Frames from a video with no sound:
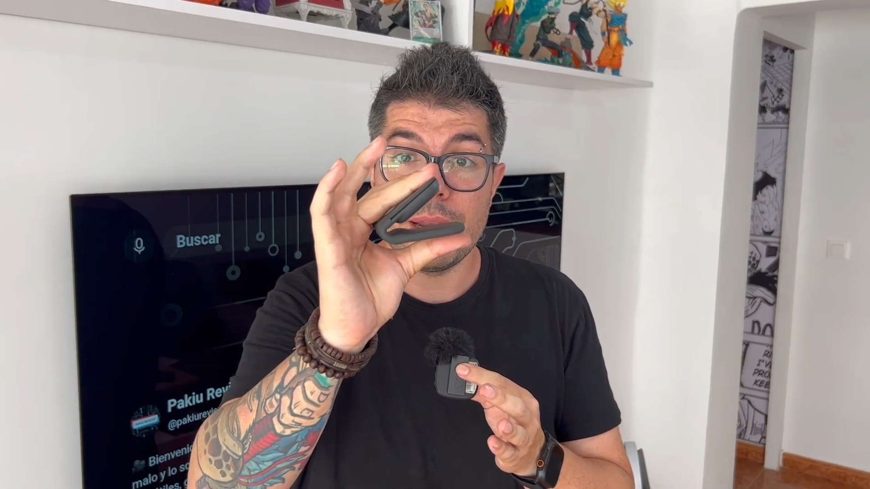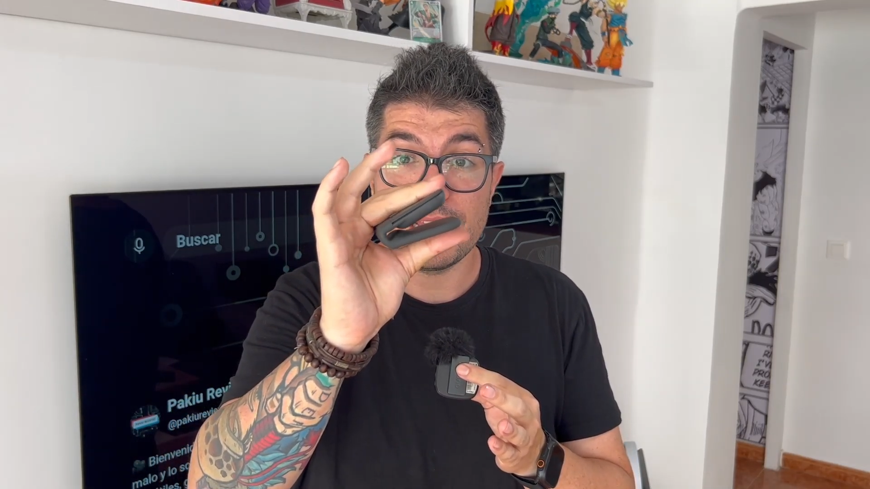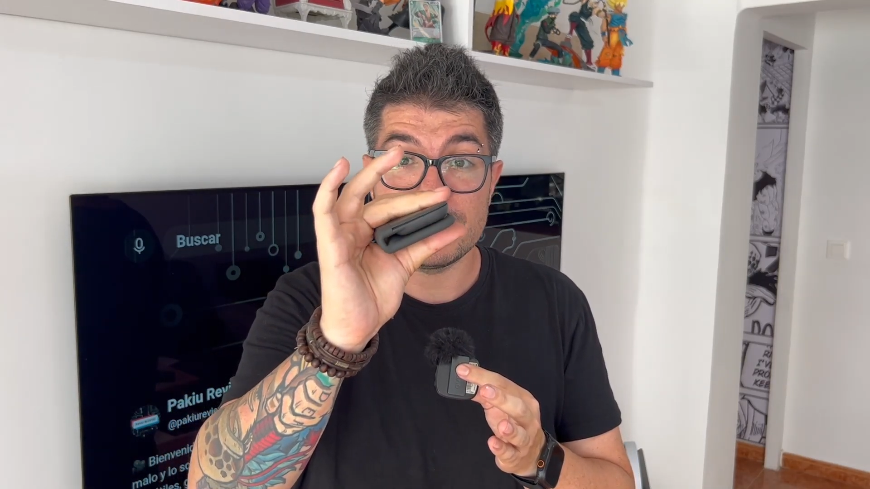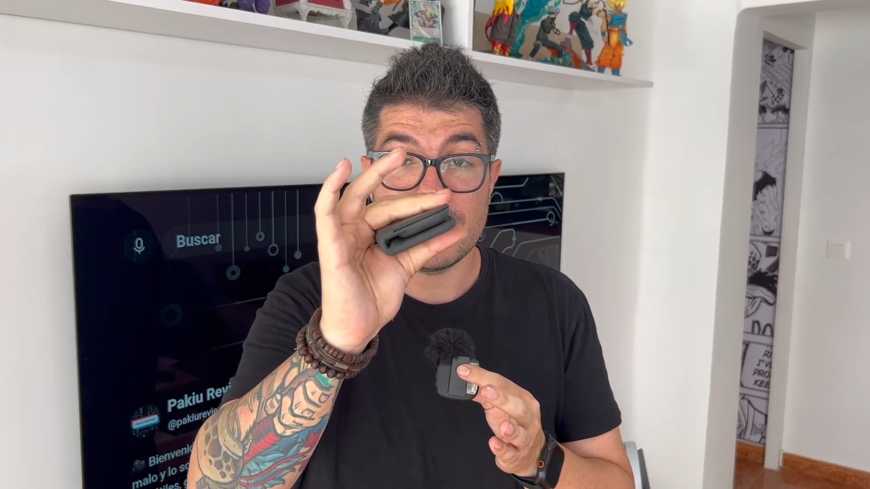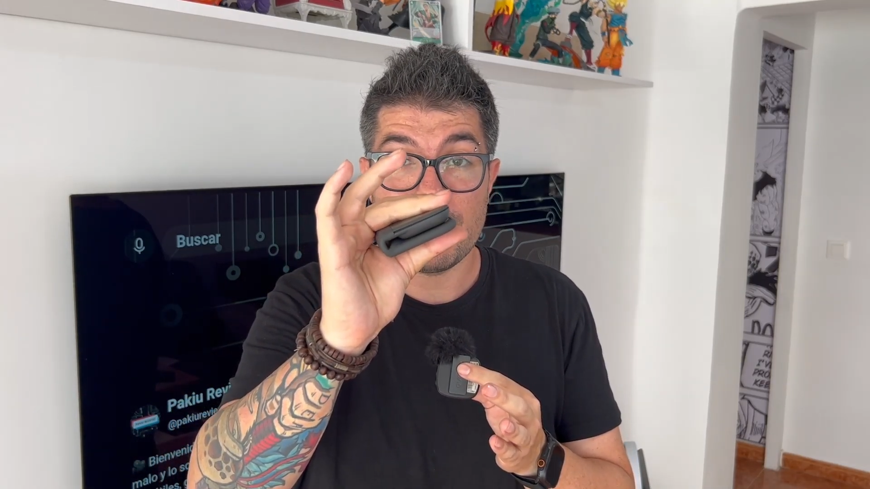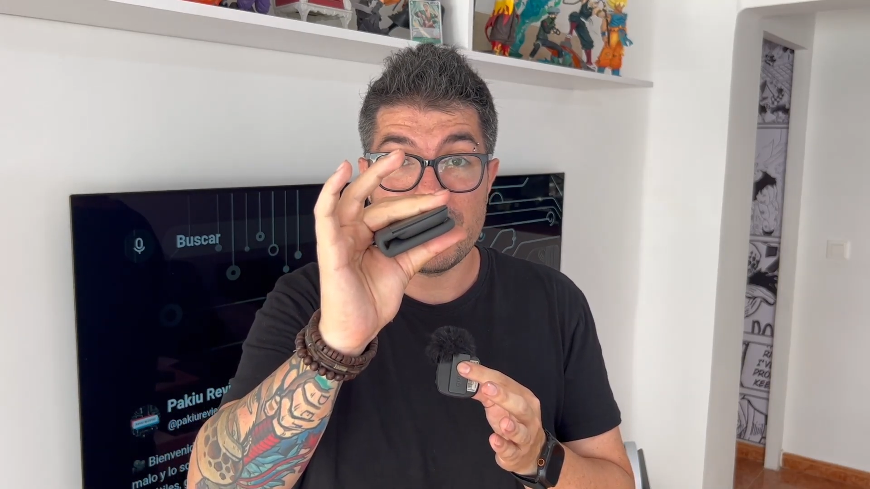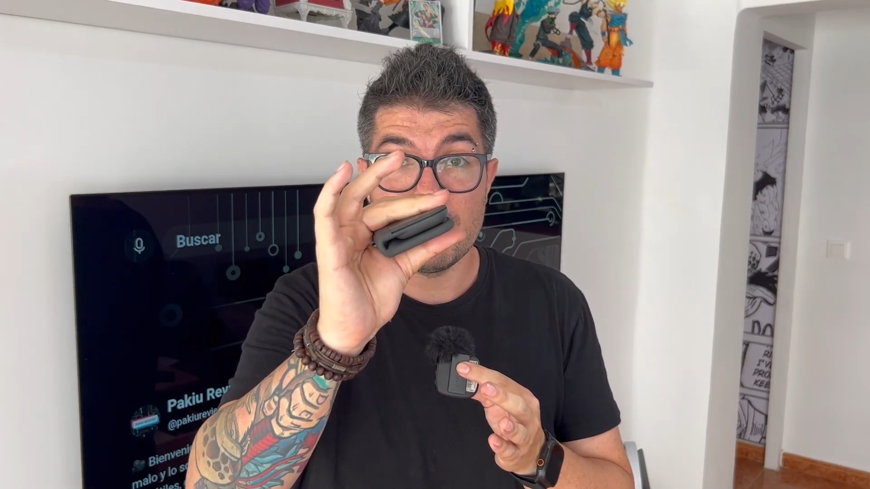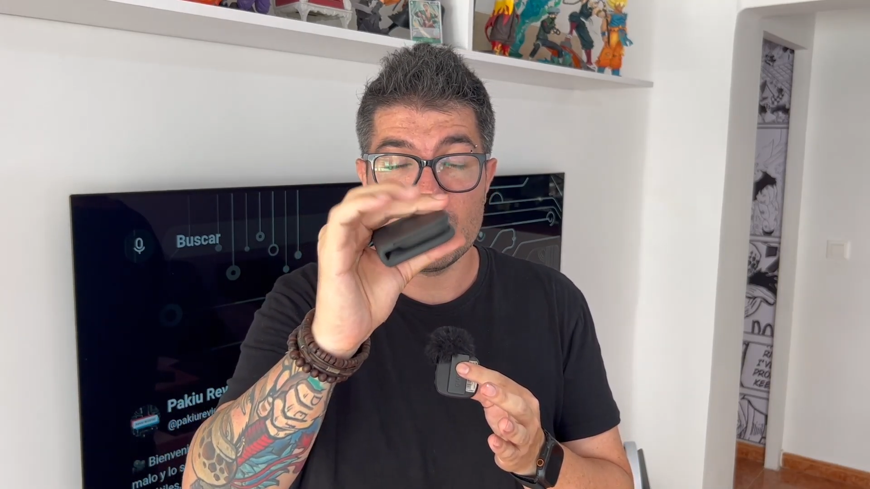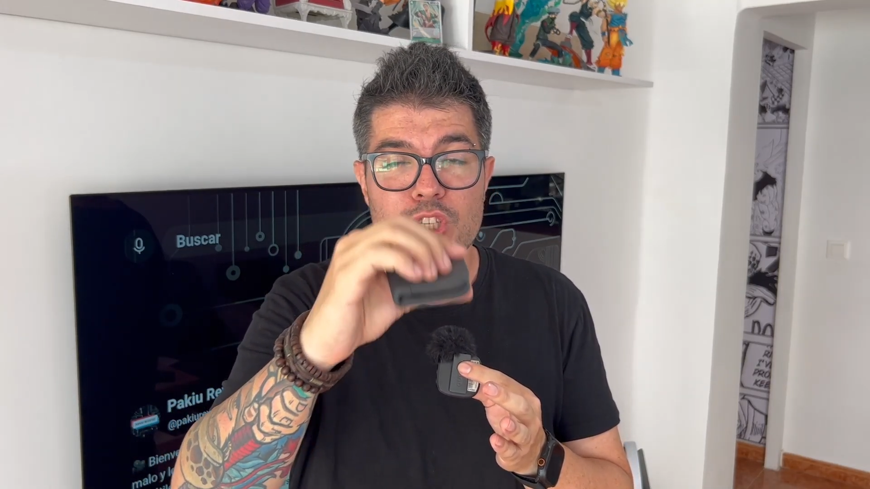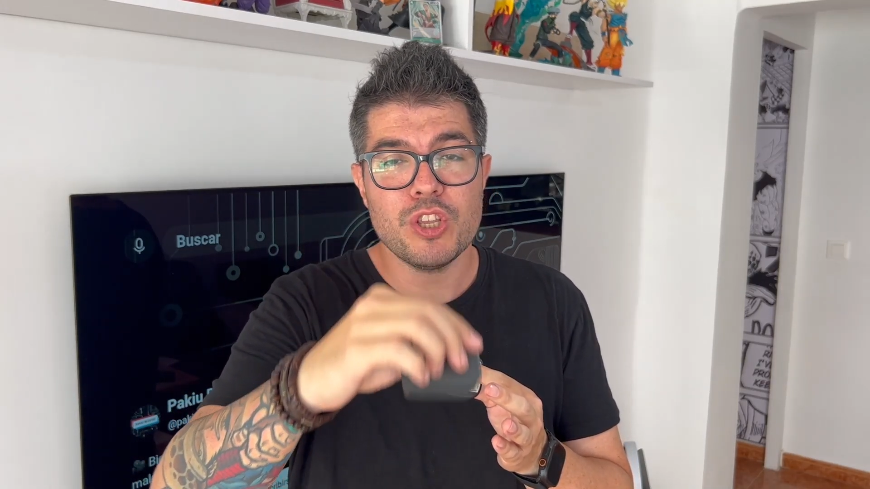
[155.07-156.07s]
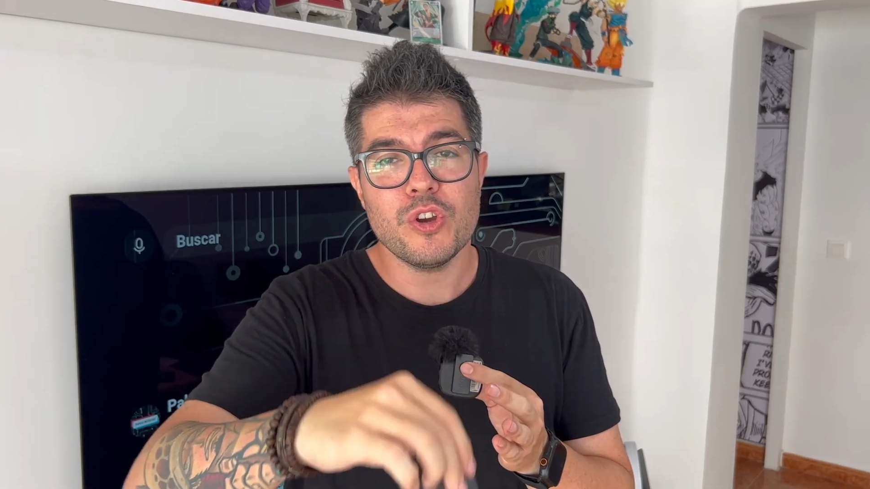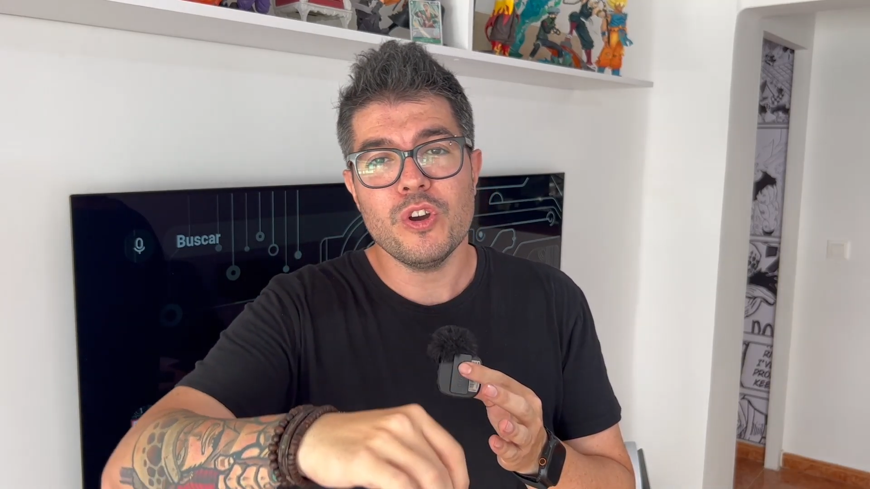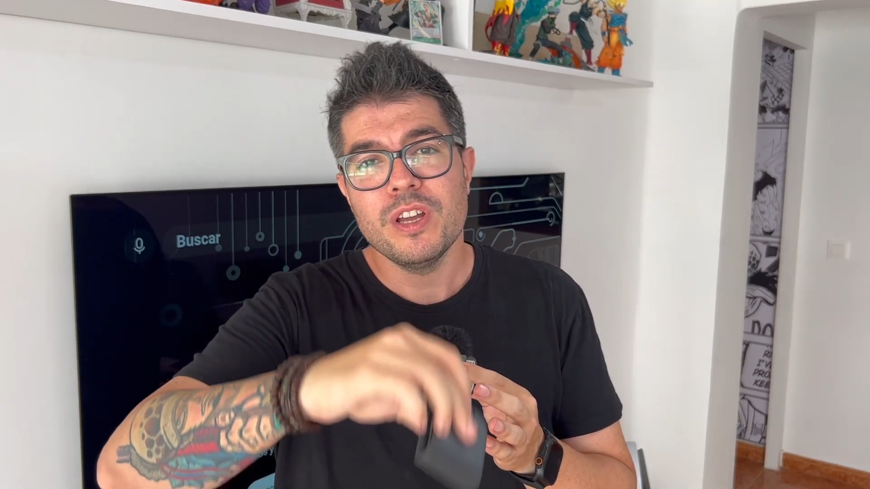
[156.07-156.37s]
fits in your pocket,